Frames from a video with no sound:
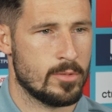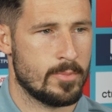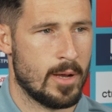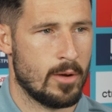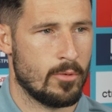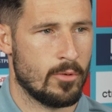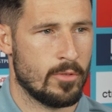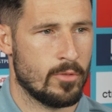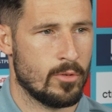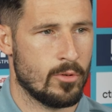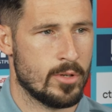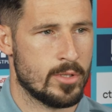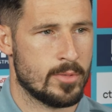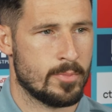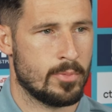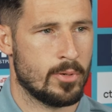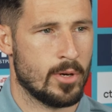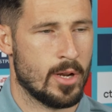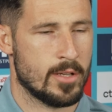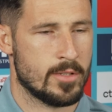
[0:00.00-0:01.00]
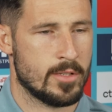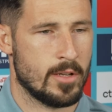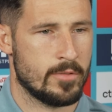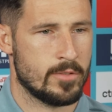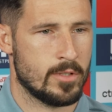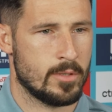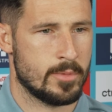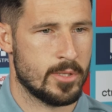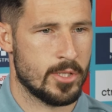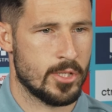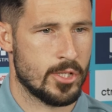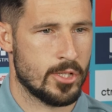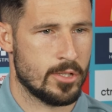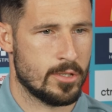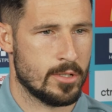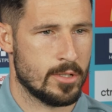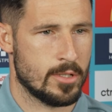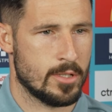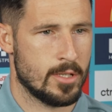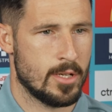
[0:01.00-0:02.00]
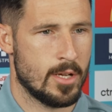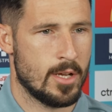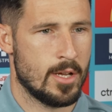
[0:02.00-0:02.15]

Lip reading: but we've always put ourselves in a position to